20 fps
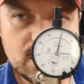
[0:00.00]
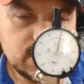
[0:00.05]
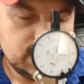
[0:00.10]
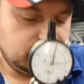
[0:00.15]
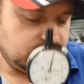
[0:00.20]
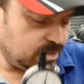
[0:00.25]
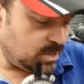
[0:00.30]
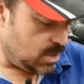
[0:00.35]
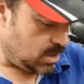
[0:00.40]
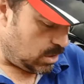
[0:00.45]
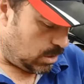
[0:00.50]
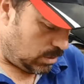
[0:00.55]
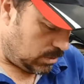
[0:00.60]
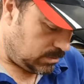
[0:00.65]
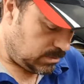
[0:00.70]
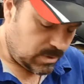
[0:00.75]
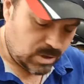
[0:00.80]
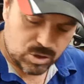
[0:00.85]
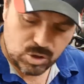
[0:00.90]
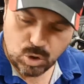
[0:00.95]

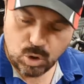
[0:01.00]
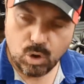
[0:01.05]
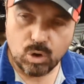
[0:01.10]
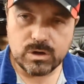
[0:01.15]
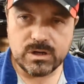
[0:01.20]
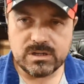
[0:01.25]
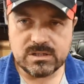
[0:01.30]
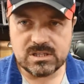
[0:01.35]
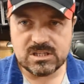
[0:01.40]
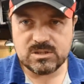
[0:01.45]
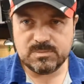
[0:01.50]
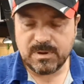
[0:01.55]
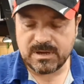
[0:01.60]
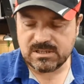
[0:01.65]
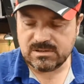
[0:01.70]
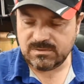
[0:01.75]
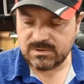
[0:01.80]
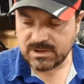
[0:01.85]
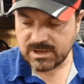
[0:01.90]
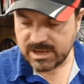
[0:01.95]
So, according to the
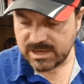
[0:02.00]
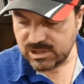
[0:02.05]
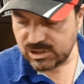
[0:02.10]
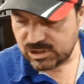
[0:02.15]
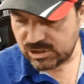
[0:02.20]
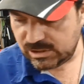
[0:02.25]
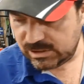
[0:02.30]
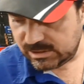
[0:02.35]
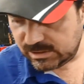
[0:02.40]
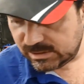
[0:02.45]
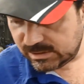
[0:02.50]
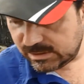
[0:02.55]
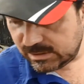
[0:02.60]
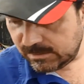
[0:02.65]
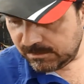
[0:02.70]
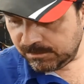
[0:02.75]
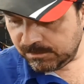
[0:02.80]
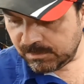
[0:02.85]
specifications,